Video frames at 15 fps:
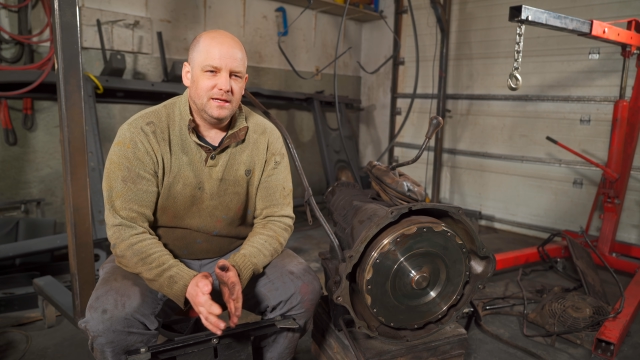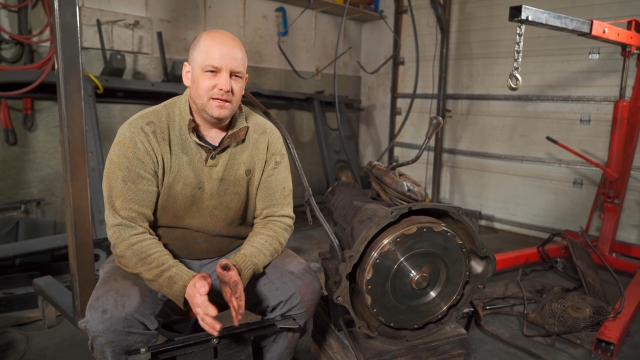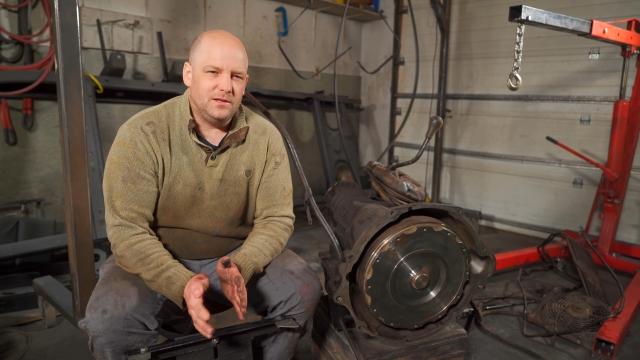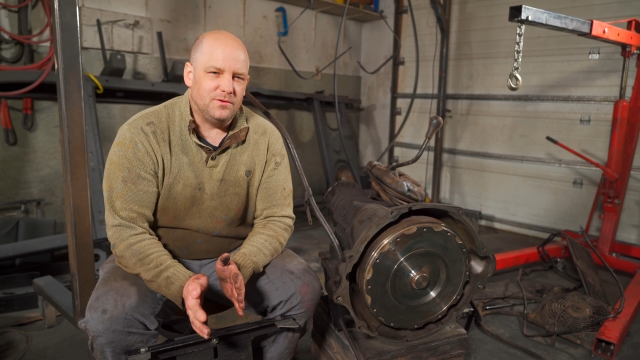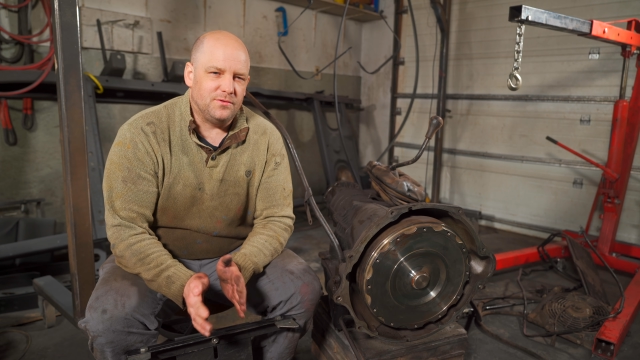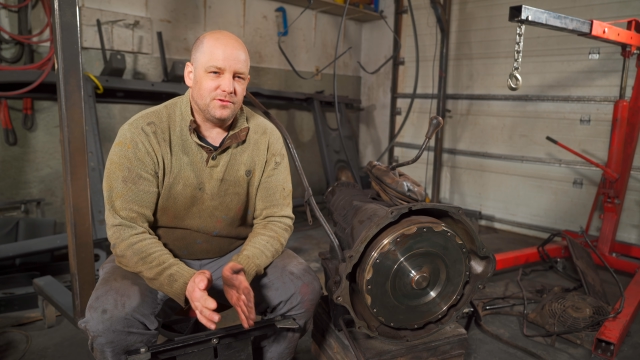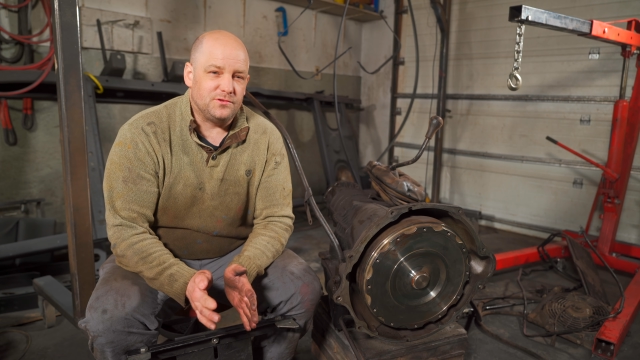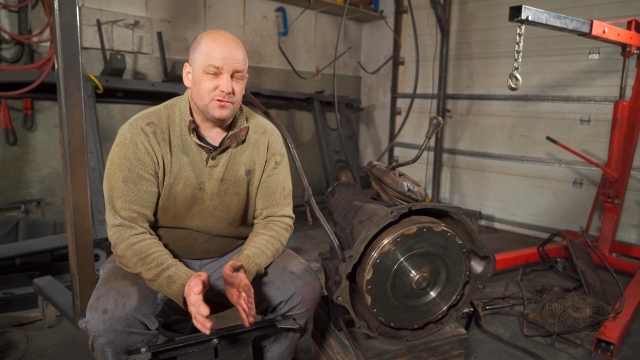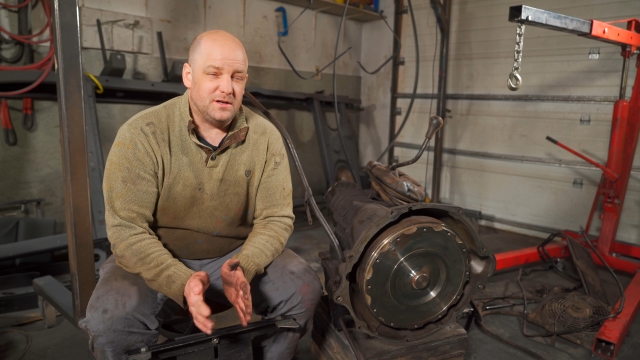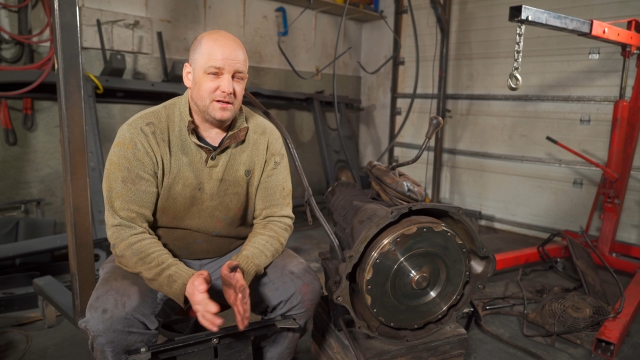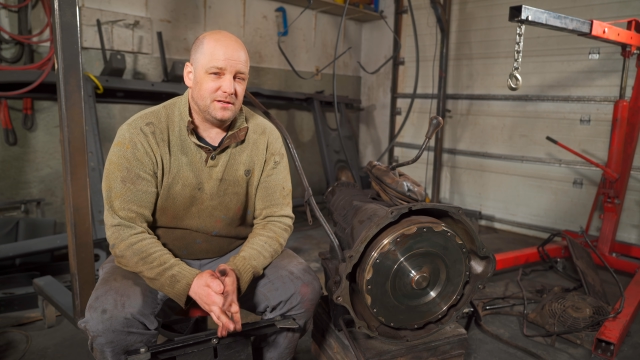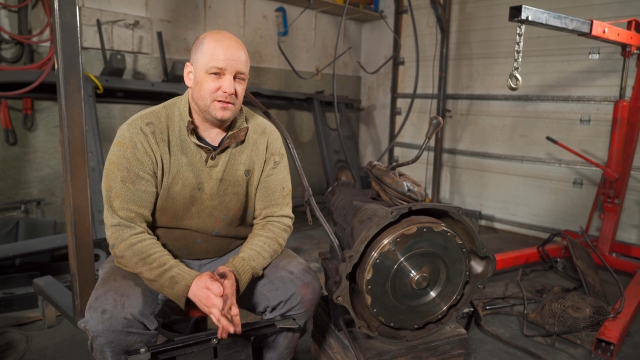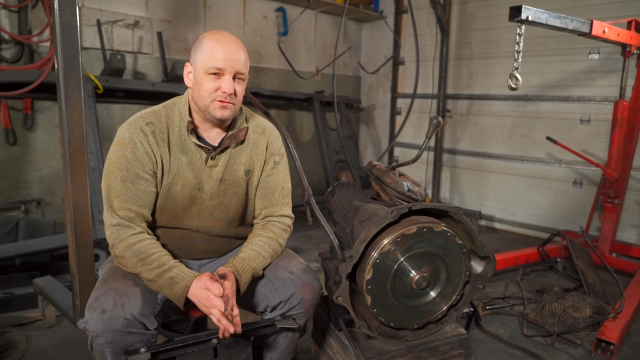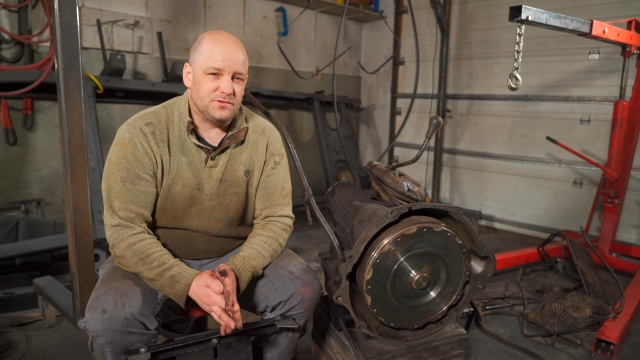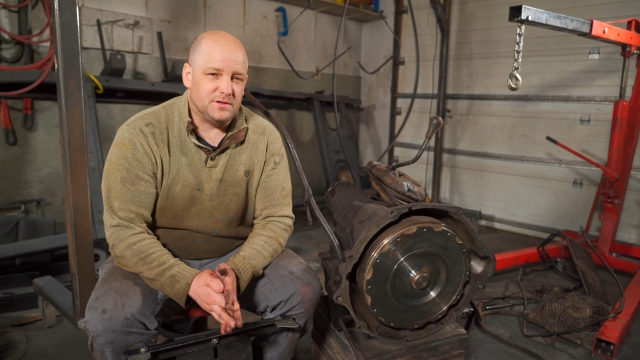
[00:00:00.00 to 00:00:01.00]
you know, the
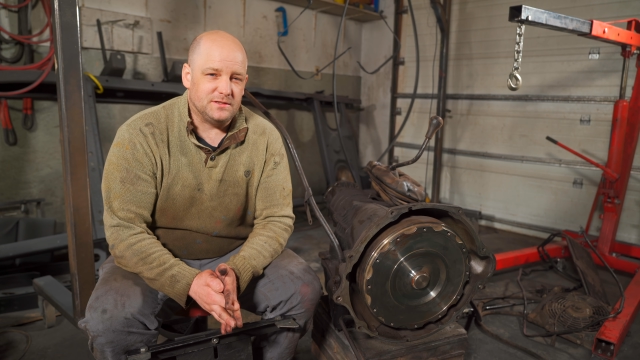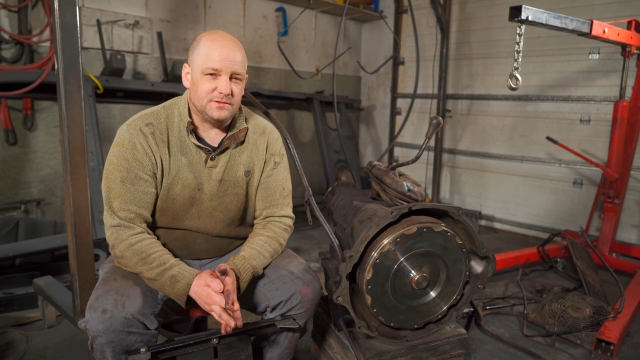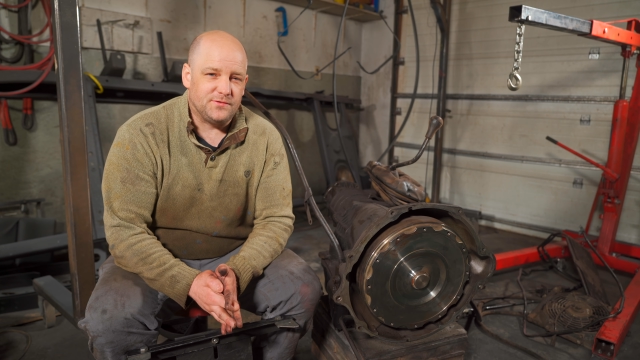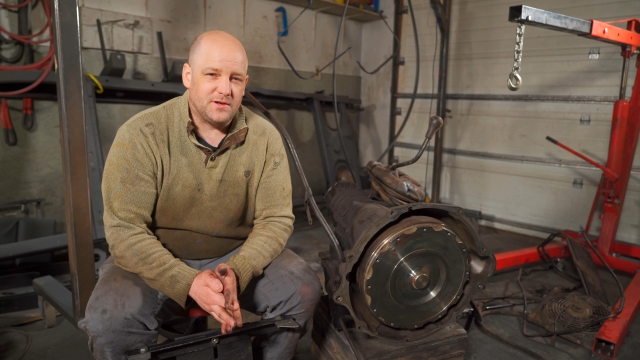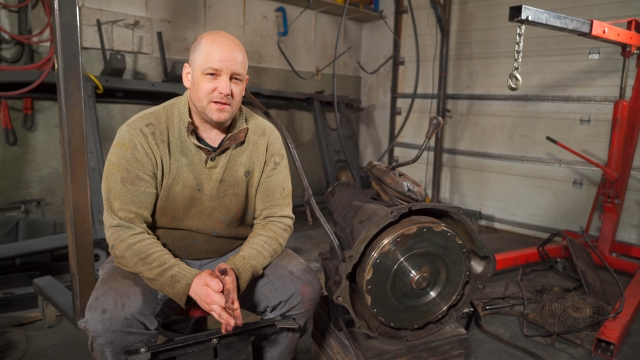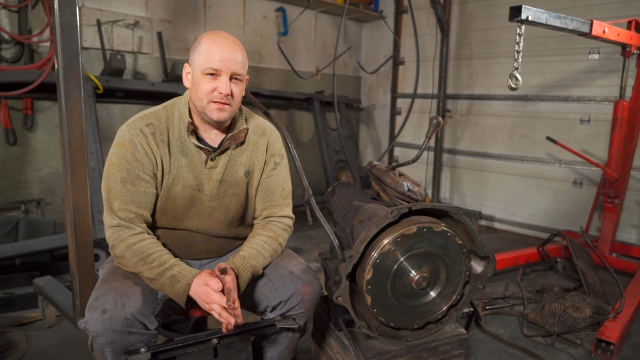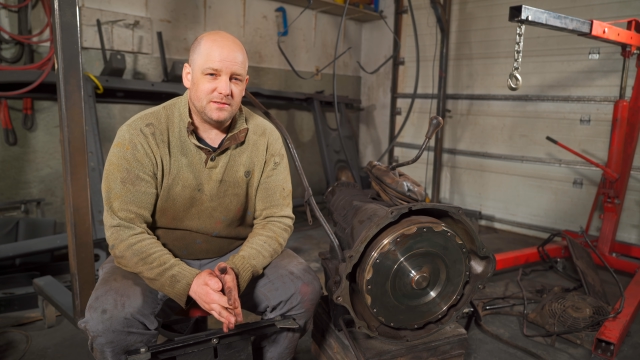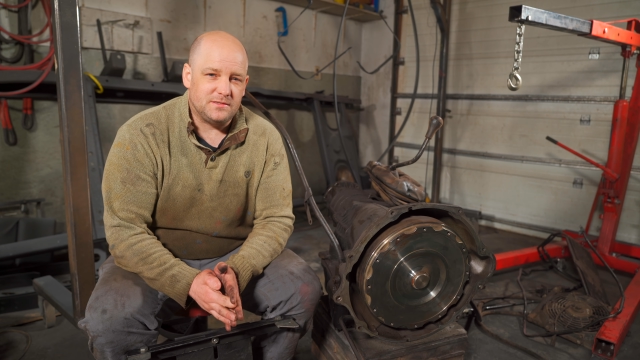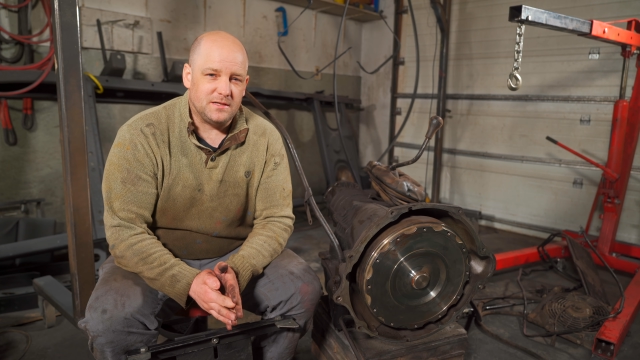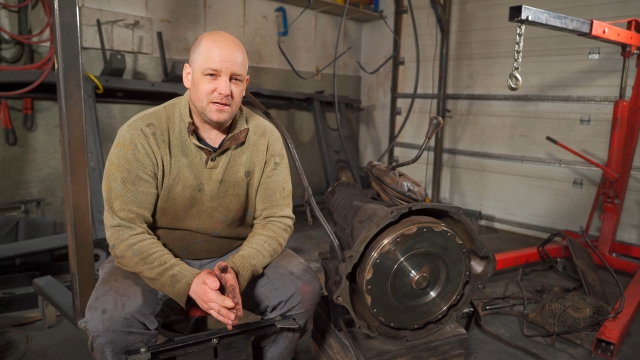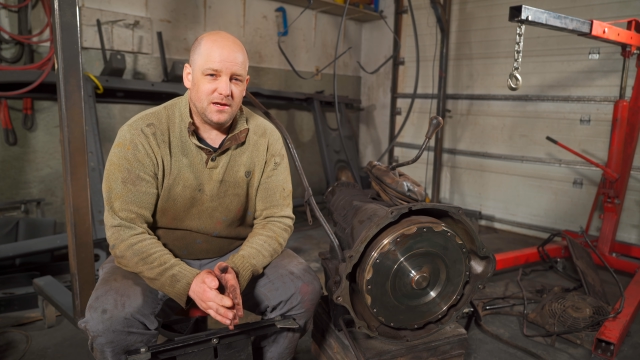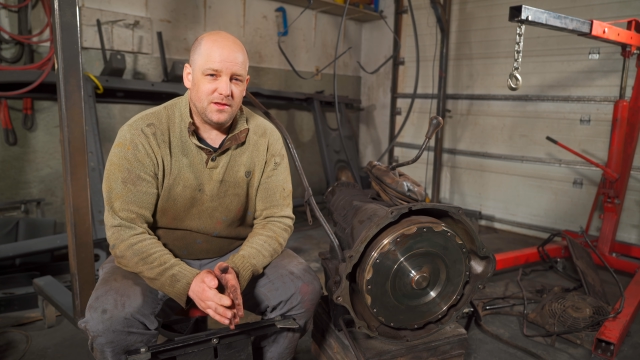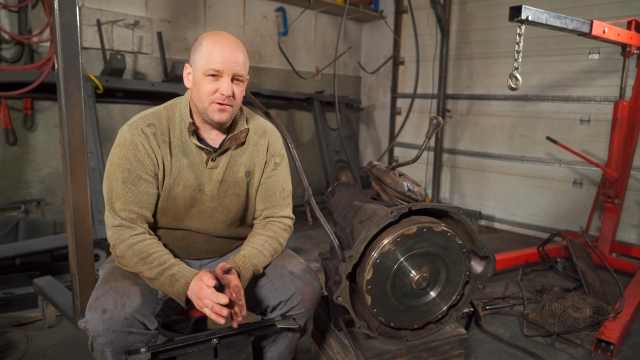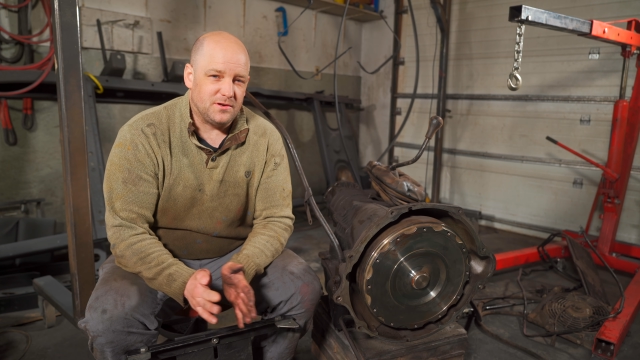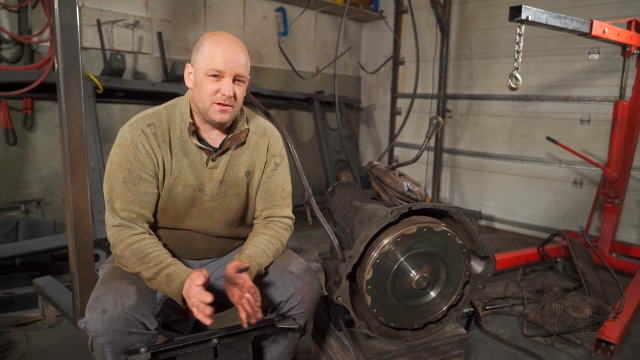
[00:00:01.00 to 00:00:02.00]
tranny and transfer case
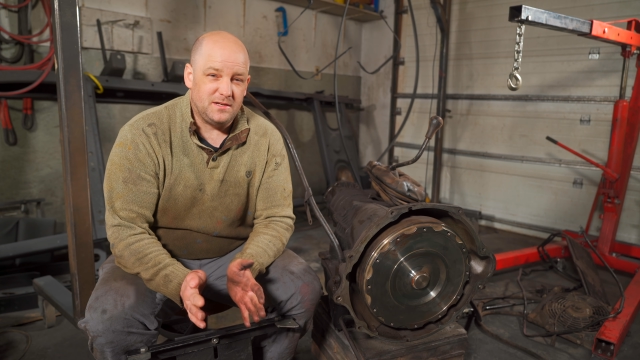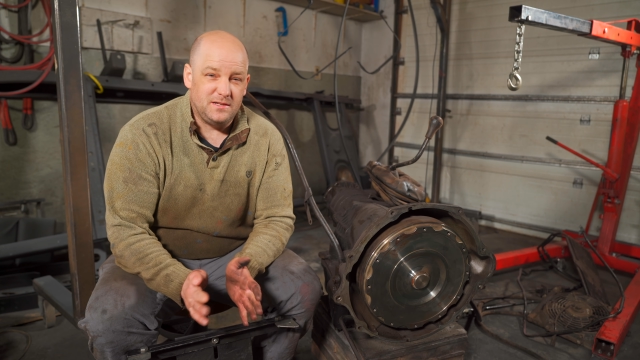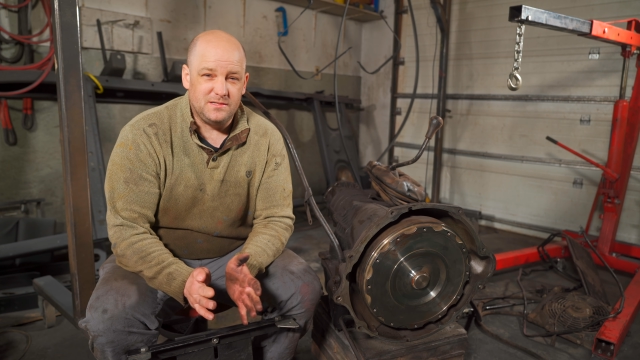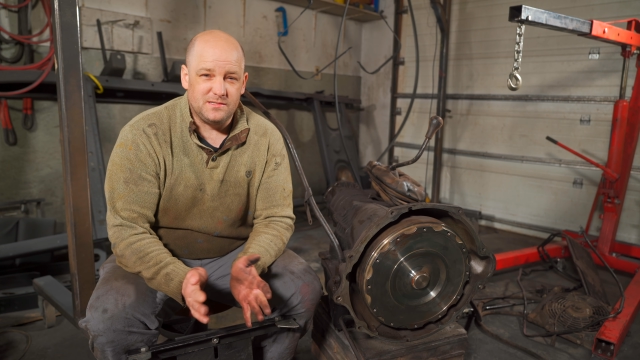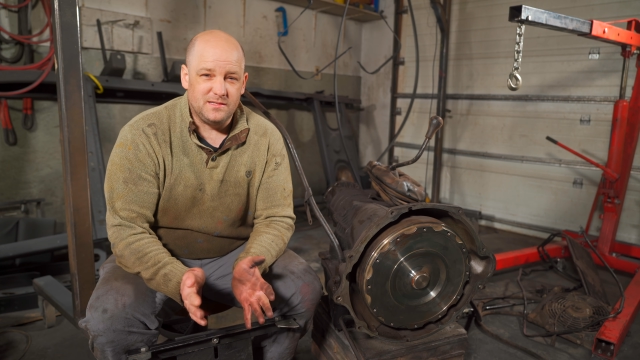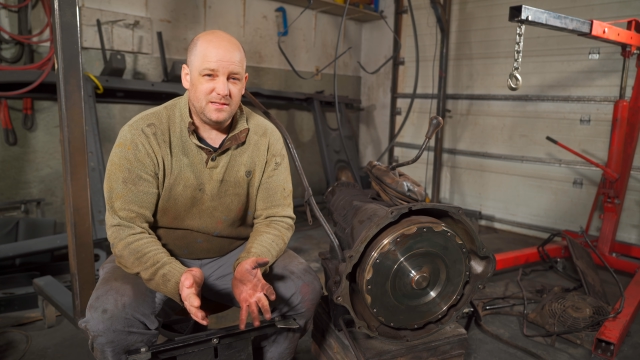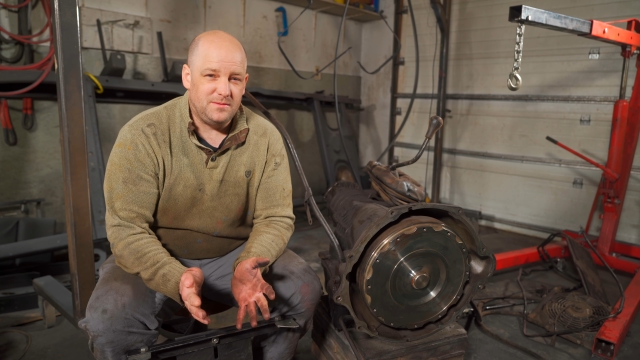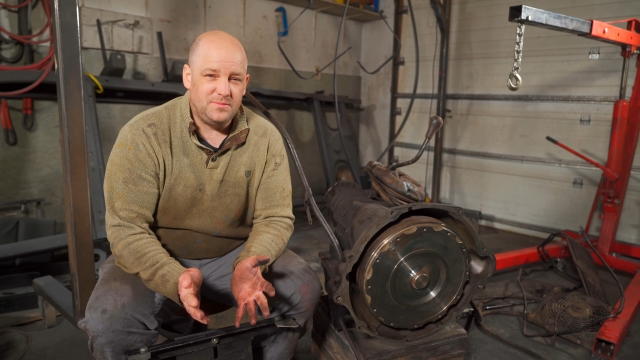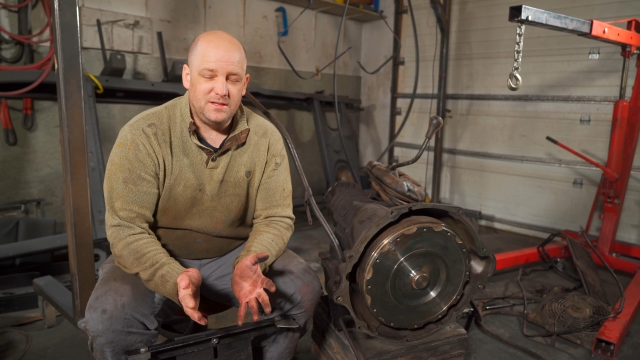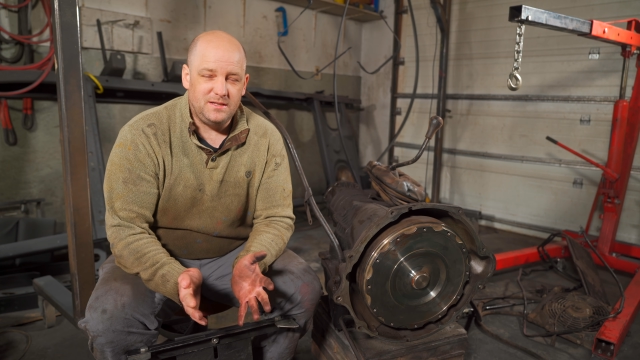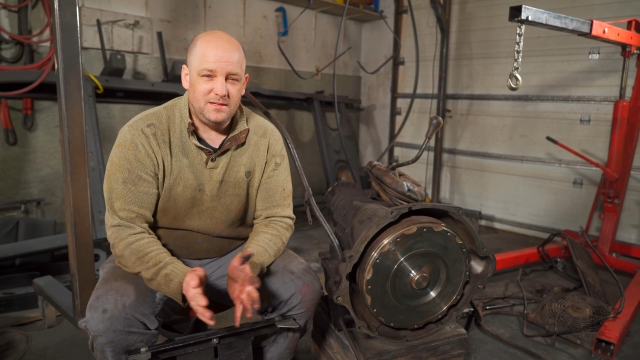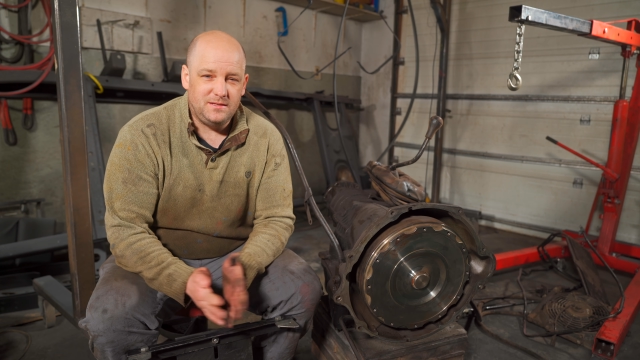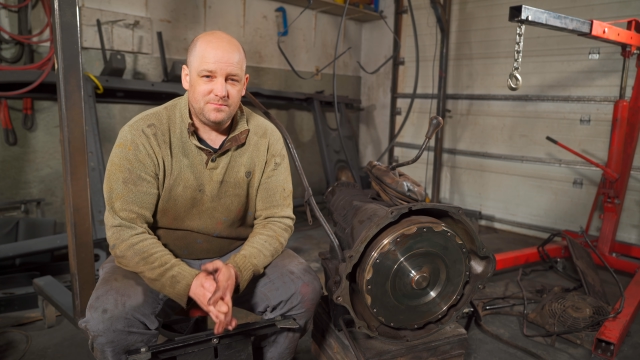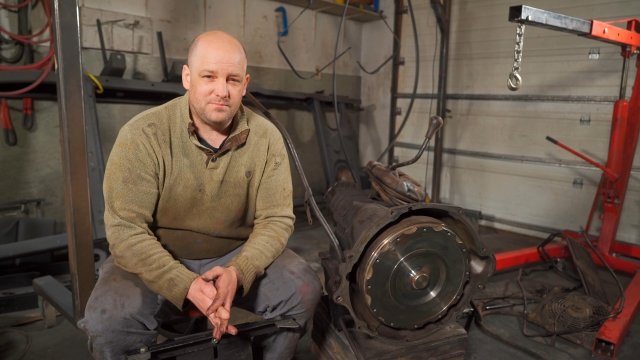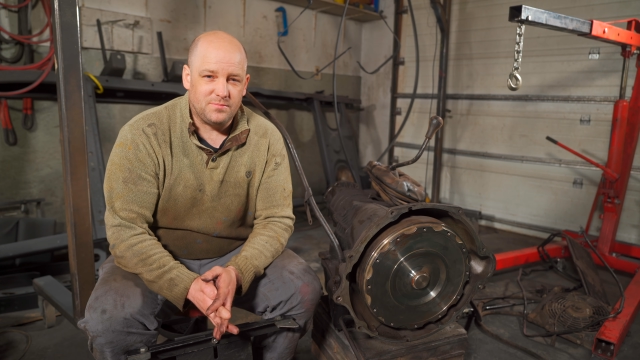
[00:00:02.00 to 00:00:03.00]
together could easily be